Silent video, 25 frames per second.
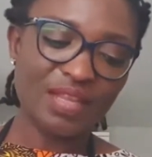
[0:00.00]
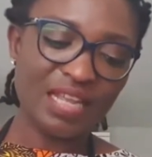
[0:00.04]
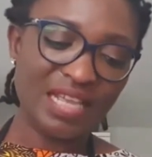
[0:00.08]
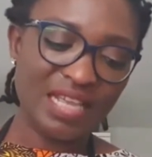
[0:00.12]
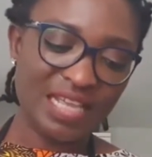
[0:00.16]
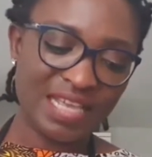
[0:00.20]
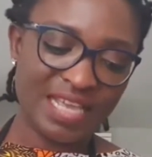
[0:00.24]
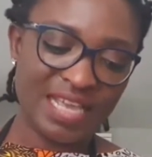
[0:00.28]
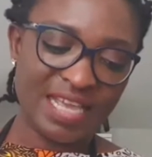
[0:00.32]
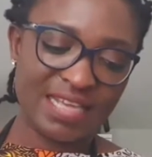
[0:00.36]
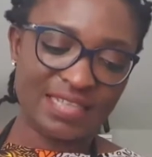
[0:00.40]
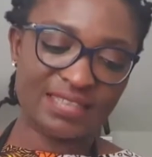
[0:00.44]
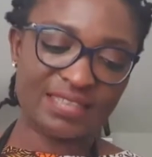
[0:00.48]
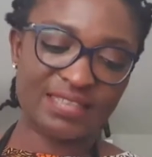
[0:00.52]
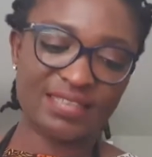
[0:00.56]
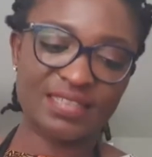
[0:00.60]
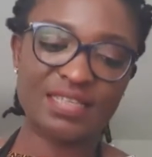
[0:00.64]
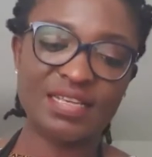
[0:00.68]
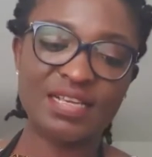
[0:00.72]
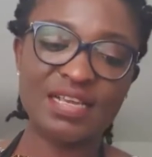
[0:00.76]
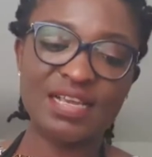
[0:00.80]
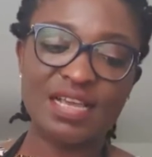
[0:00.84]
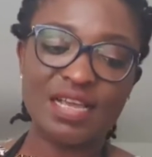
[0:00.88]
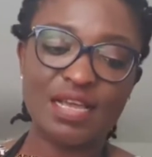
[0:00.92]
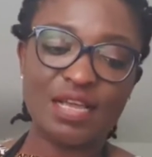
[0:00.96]
Yes,
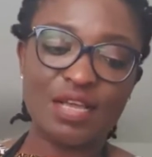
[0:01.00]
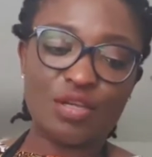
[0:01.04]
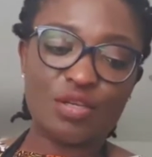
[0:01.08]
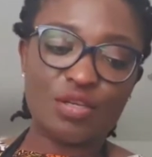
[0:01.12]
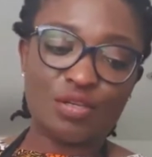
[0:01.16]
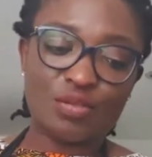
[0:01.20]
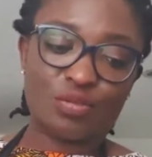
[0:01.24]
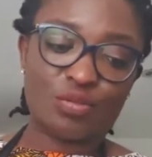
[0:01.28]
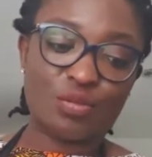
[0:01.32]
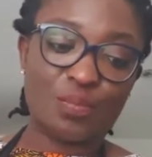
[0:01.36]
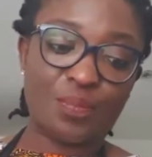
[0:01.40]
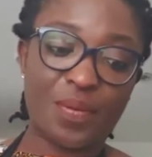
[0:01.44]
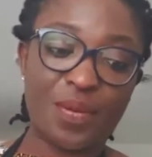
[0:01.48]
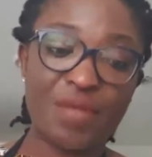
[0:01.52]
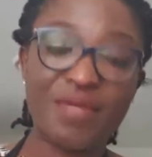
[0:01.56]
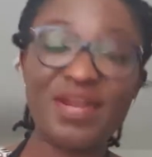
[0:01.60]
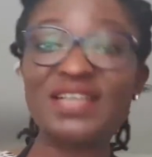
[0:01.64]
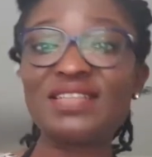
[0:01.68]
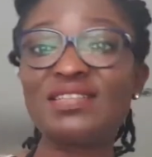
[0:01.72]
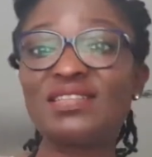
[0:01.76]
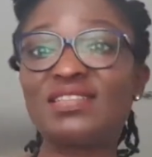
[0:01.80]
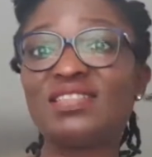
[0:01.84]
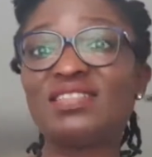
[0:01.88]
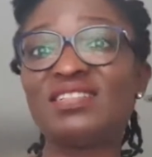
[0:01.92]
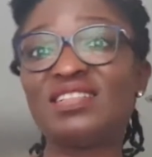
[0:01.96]
to
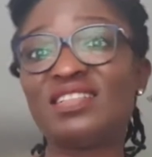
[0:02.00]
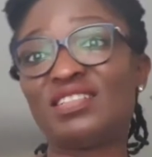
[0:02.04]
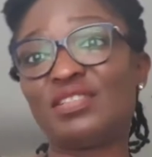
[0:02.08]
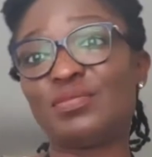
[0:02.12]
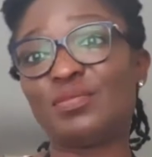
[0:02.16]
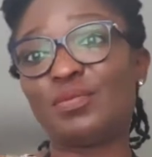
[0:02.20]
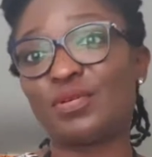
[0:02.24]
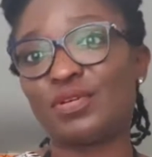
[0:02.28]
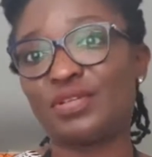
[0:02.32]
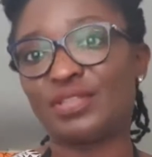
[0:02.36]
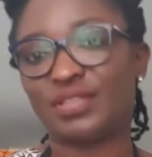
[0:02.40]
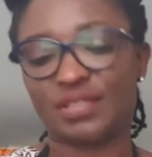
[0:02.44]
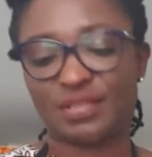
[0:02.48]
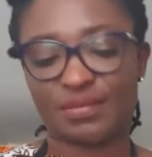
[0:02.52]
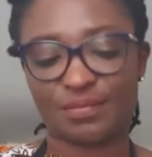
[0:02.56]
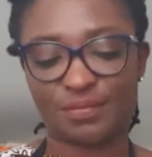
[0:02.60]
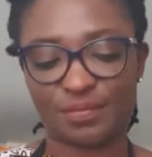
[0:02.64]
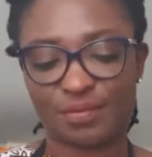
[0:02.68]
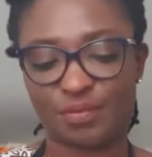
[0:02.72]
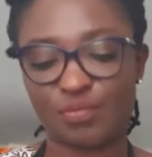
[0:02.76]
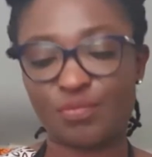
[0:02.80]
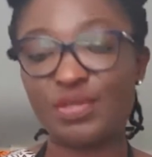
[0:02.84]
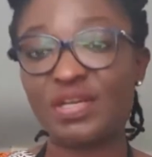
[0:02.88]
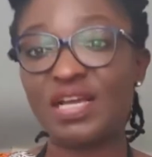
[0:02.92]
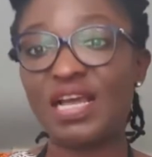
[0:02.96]
parent teenage boys,
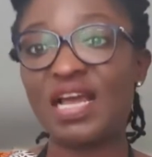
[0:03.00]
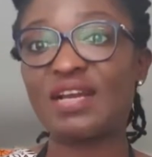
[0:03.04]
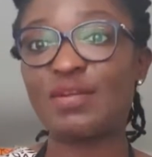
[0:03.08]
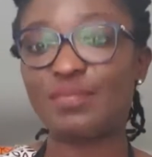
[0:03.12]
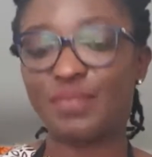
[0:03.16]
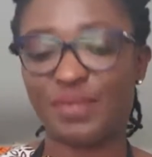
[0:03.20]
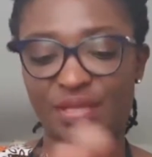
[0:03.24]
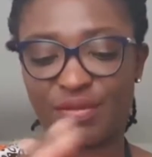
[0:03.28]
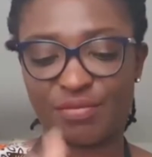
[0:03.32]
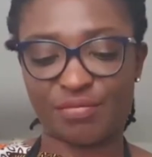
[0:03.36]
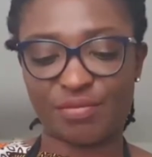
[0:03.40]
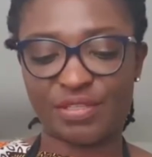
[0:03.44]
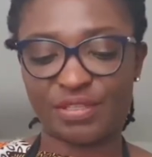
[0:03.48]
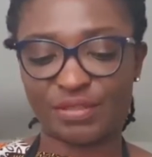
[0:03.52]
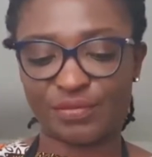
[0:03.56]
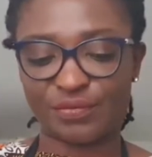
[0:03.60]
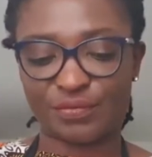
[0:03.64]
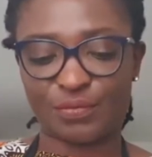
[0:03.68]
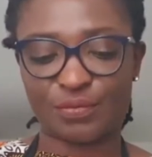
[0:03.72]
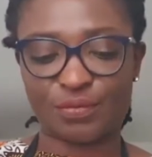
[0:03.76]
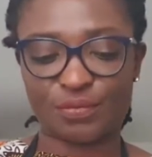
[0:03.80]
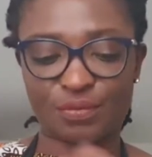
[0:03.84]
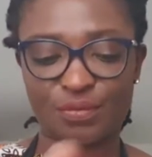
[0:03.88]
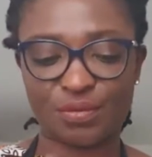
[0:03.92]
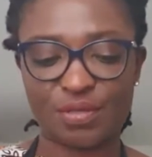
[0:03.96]
we gotta be
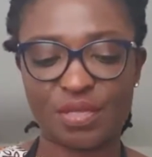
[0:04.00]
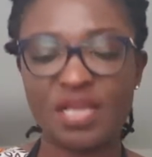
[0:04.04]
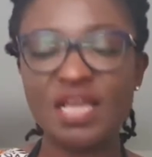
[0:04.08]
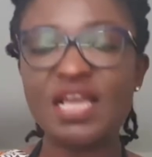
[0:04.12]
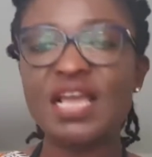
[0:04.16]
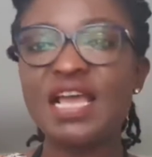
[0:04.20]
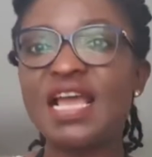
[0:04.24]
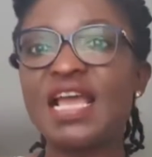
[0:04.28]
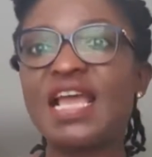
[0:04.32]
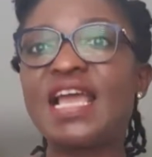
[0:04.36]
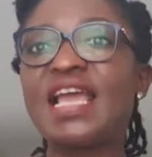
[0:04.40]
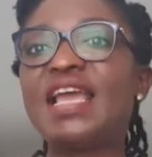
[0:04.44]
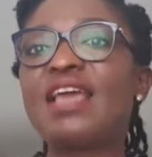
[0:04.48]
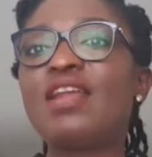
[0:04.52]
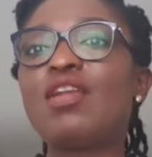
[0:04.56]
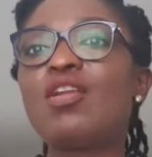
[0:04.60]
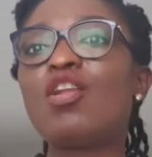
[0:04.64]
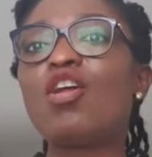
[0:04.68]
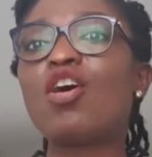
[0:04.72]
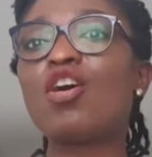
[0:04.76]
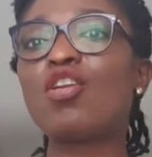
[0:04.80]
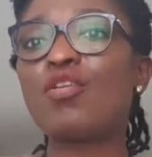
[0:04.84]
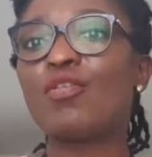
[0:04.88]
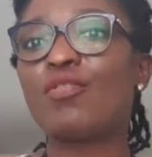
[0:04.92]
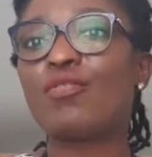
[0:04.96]
grateful. A
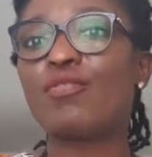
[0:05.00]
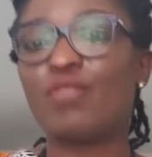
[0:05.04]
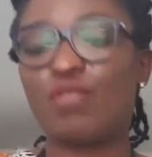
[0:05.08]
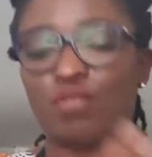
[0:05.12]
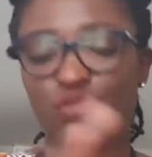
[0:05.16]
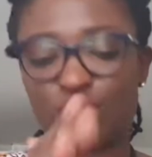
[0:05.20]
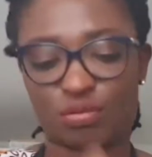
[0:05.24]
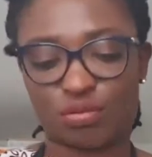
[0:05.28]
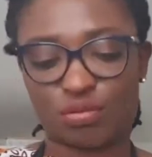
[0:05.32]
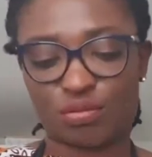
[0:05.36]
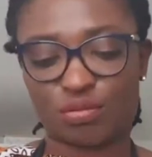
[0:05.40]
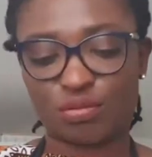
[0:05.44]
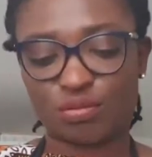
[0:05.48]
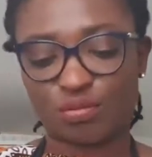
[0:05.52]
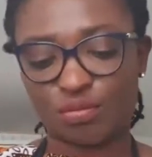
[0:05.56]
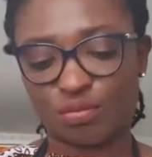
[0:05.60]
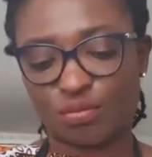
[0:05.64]
lot of us,